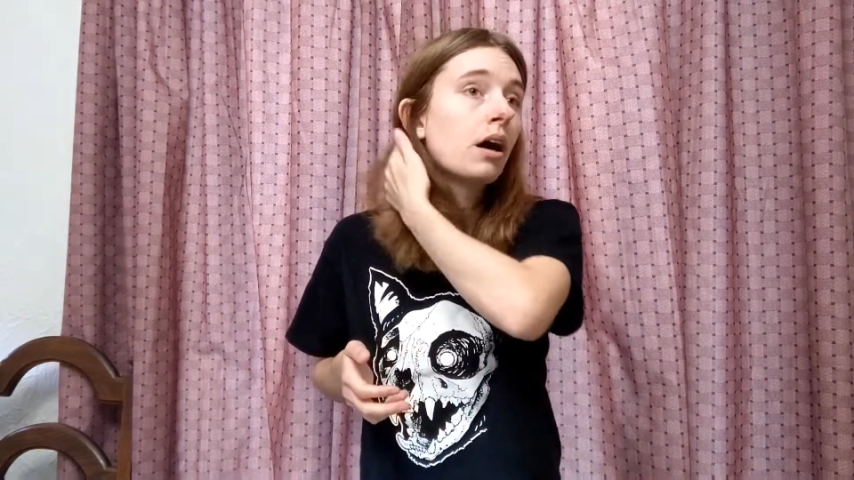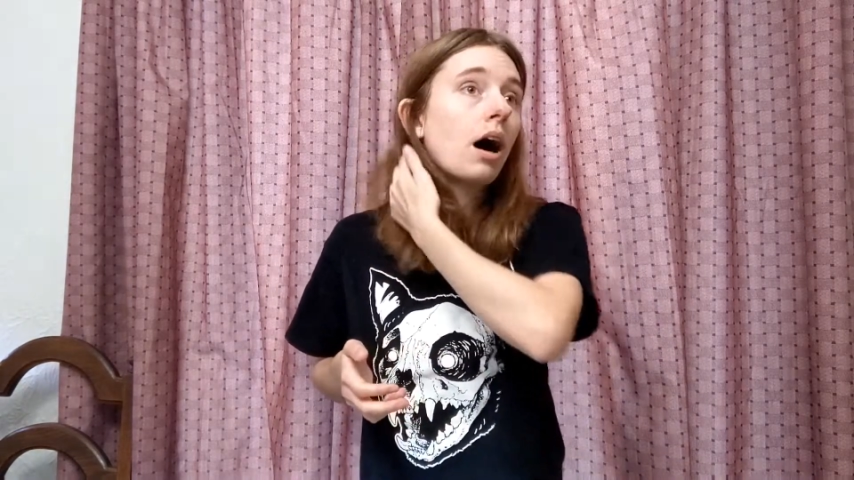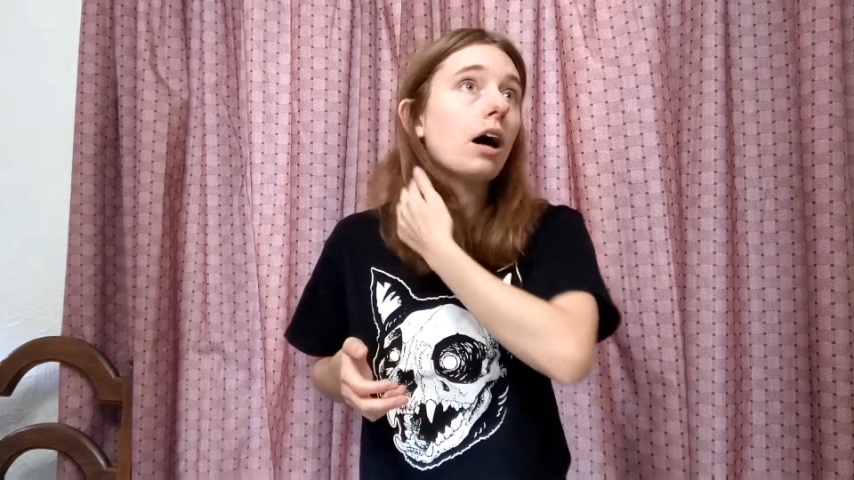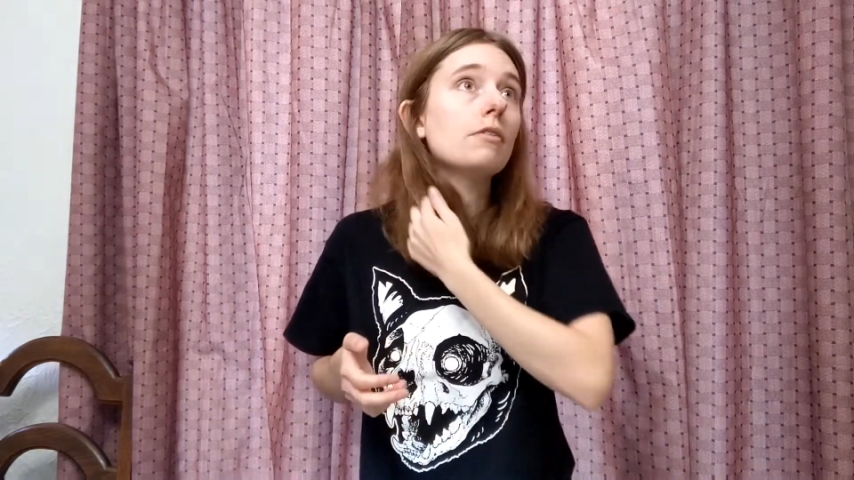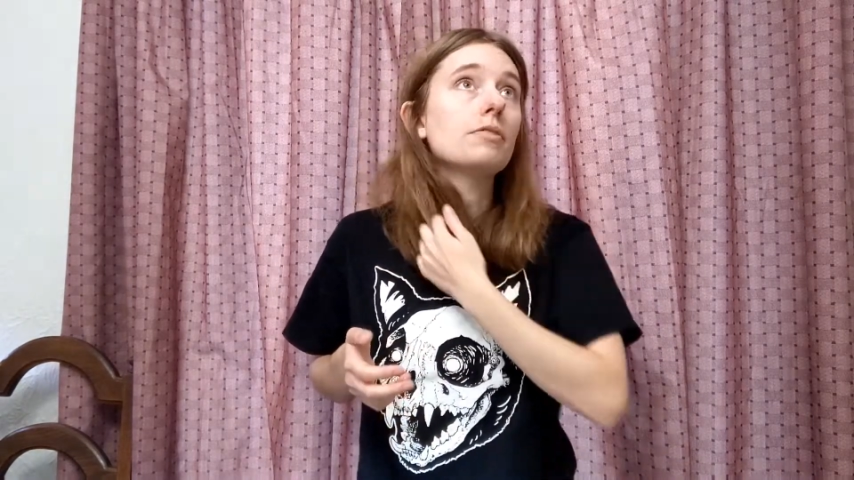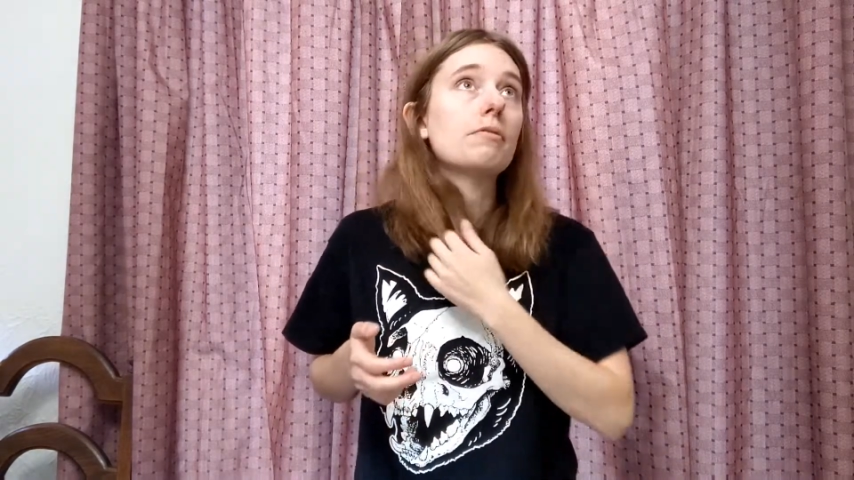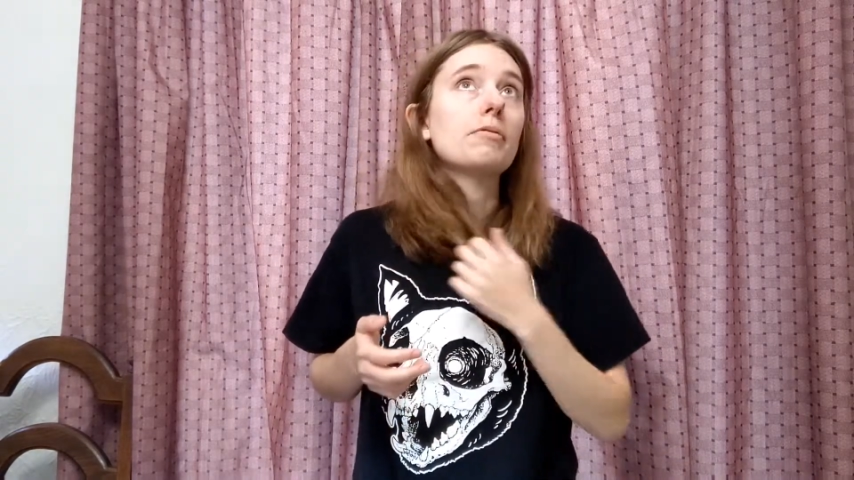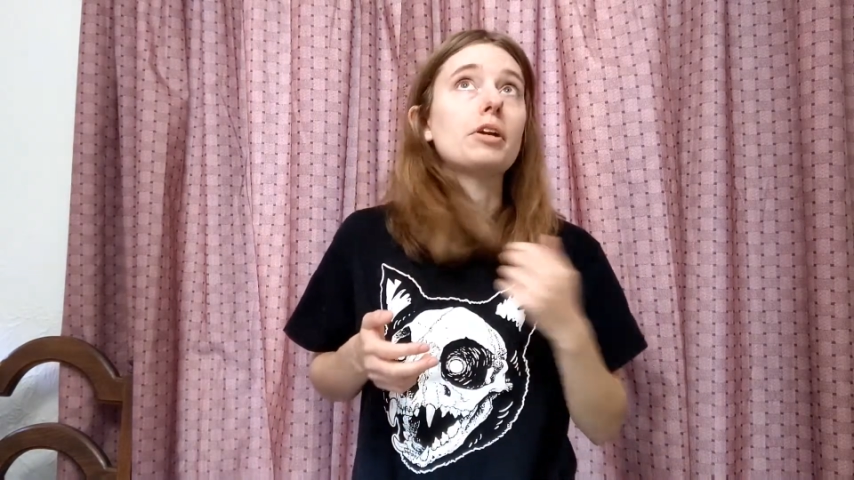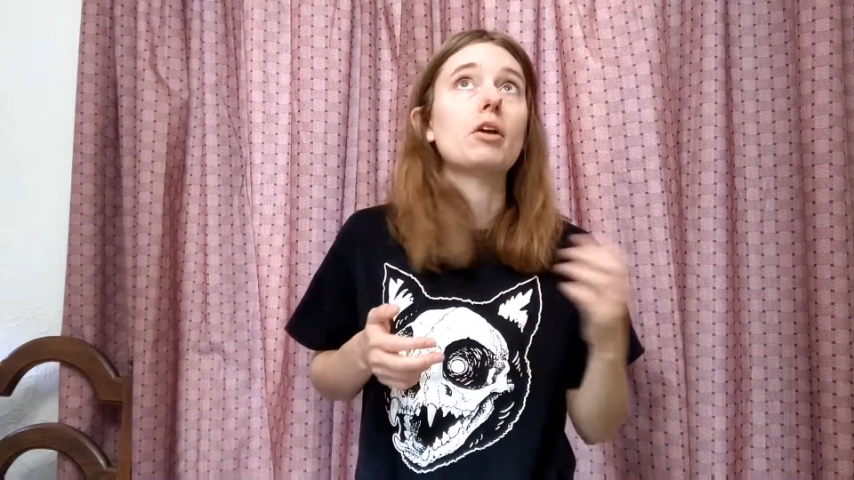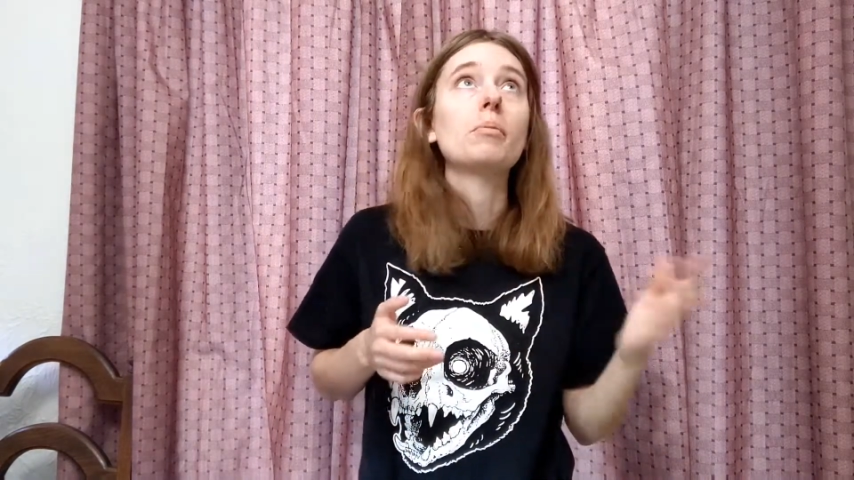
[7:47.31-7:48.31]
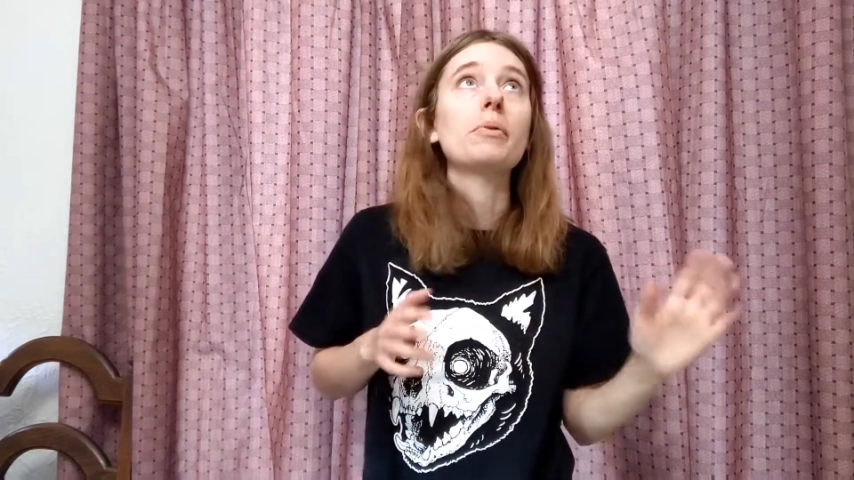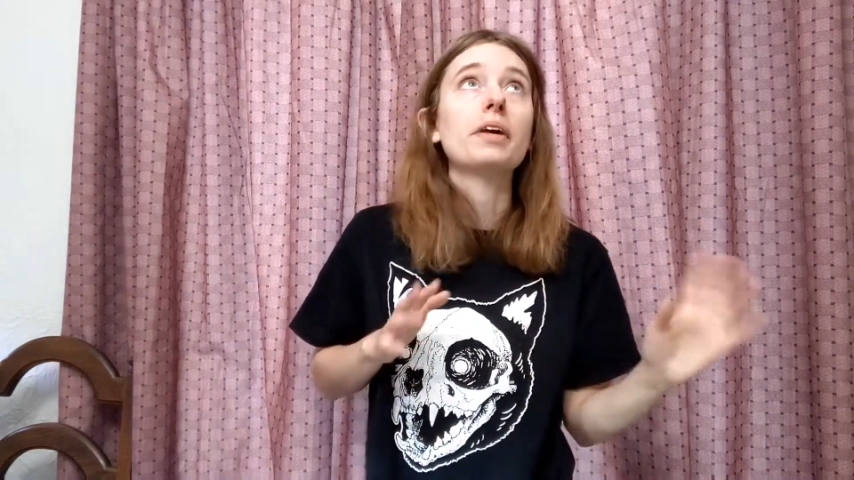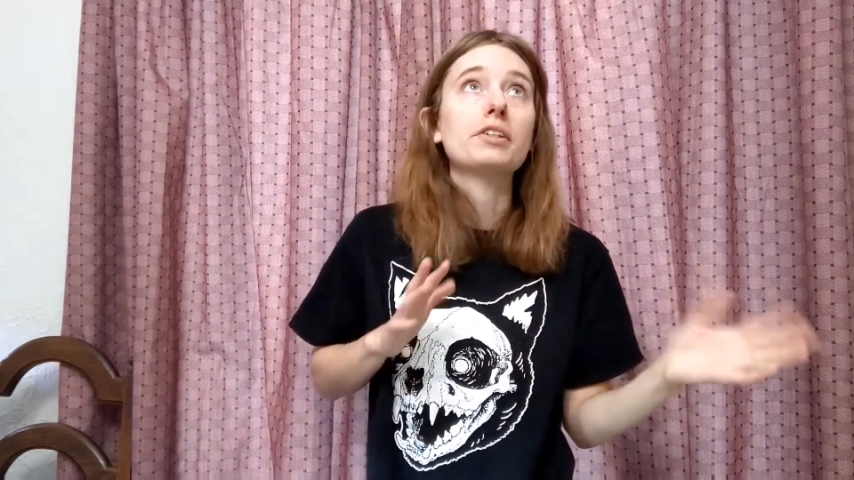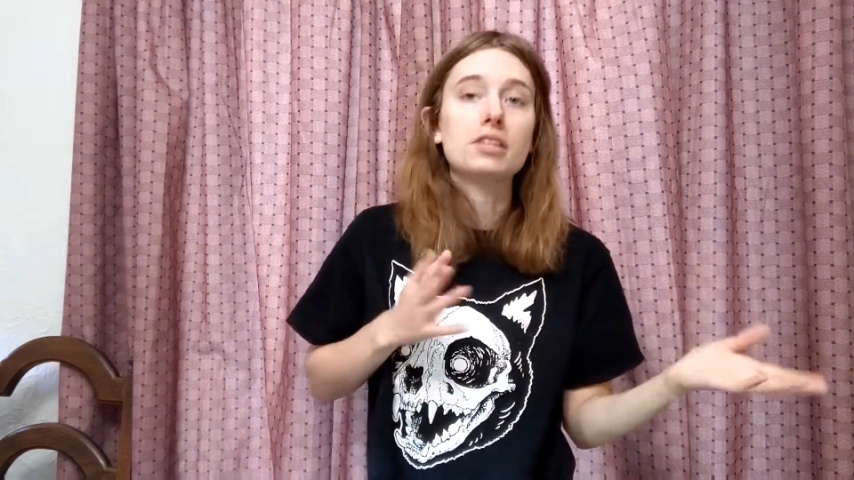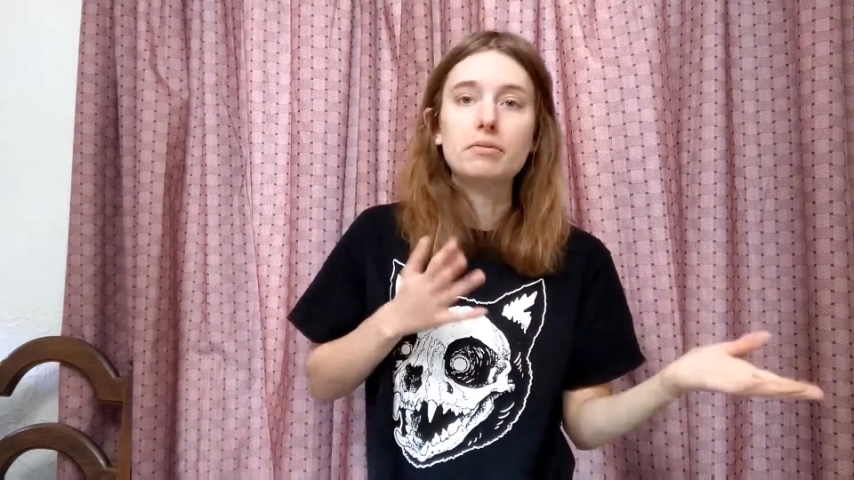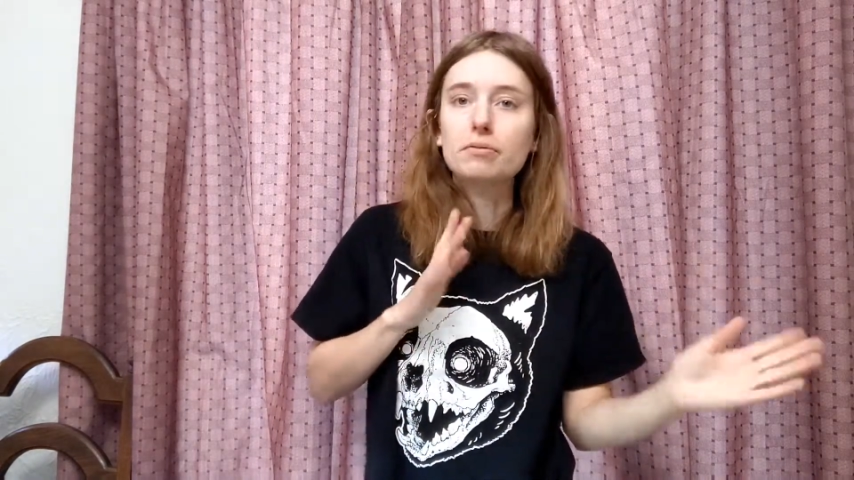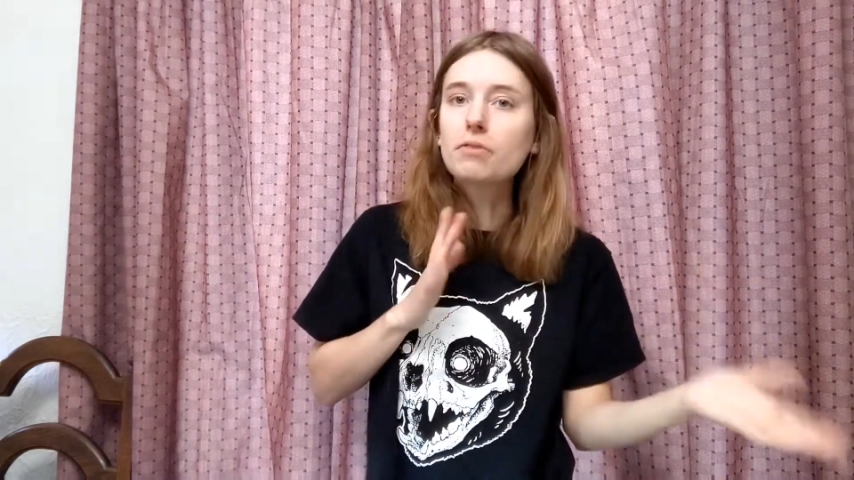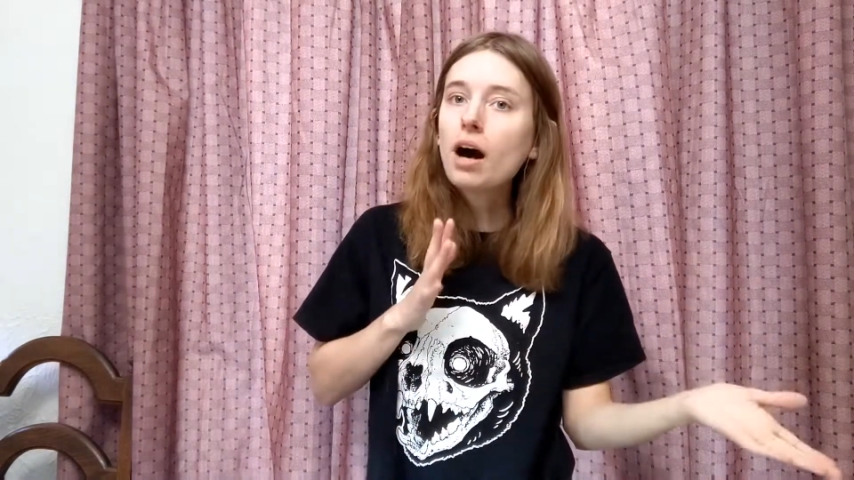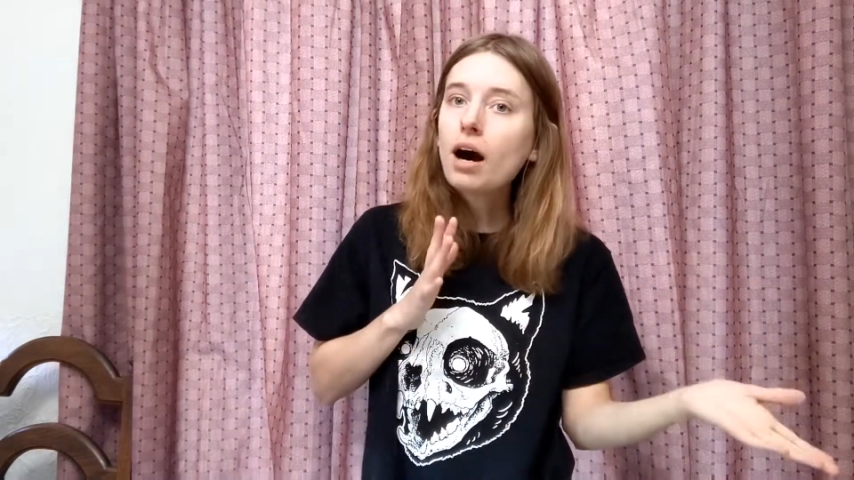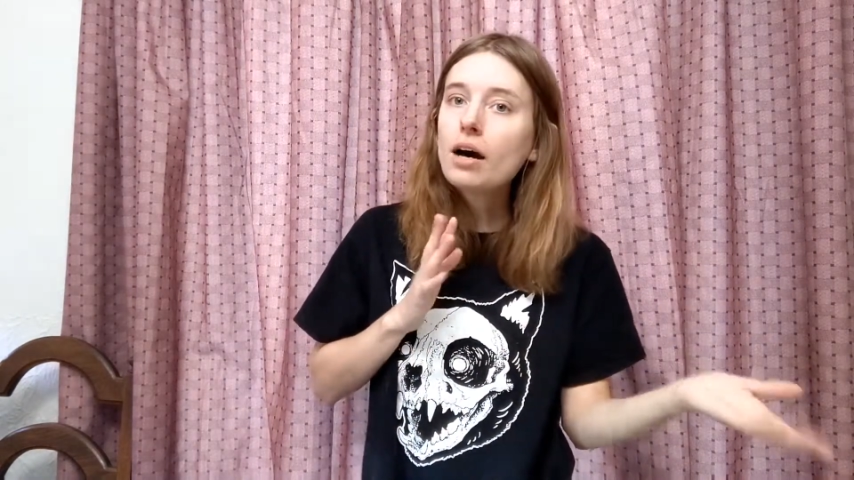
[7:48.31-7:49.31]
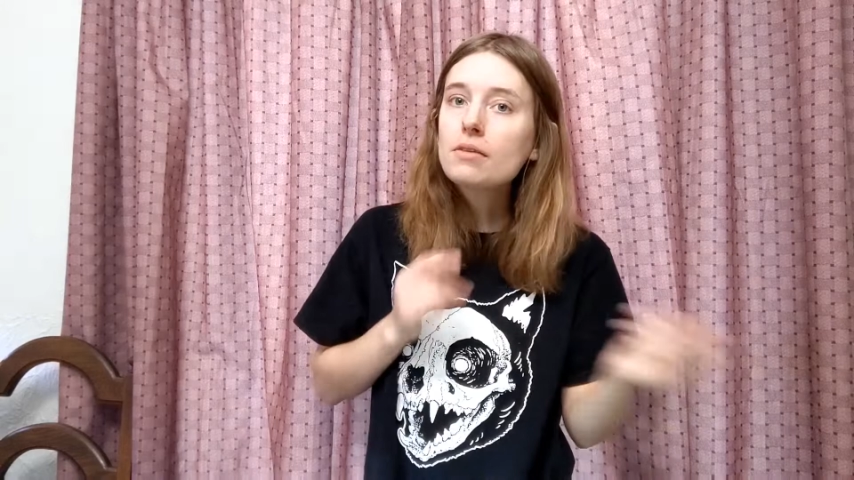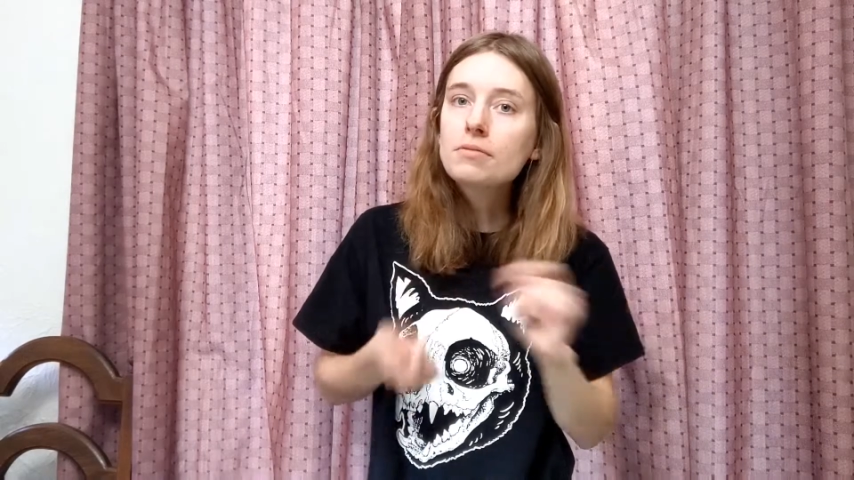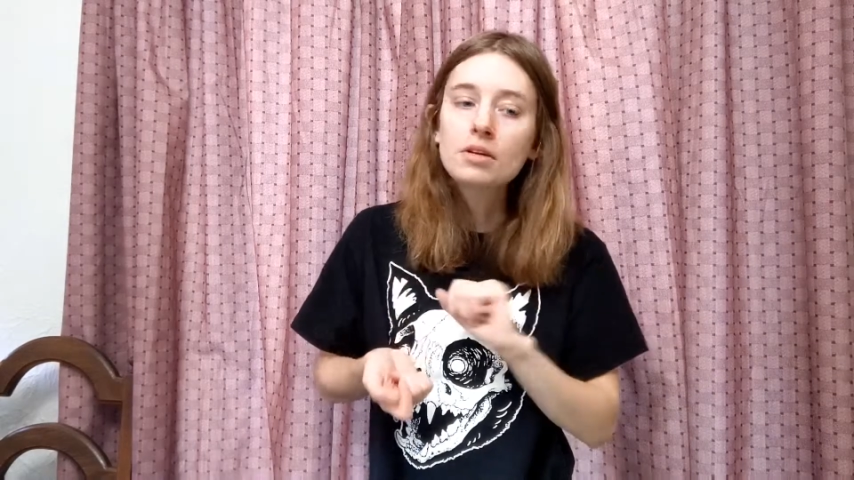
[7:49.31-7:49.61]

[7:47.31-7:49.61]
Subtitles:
I've definitely done them like 7.5.